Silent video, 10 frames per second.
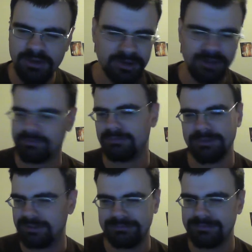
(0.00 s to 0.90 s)
No, no. no not
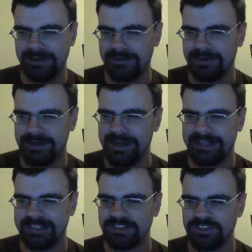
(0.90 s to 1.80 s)

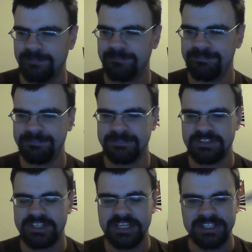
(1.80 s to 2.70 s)
that shit.
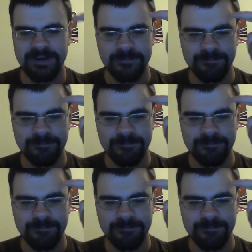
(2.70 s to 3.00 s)
See you guys later.